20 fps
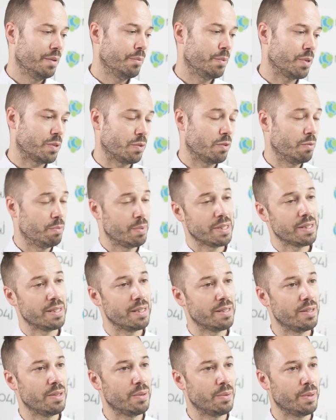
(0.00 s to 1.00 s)
with sort of
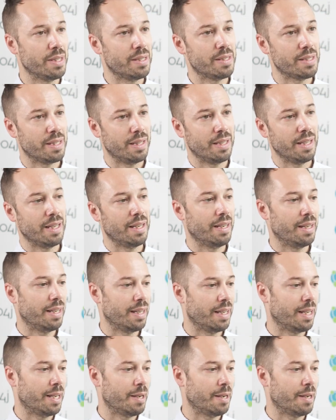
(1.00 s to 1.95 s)
business units and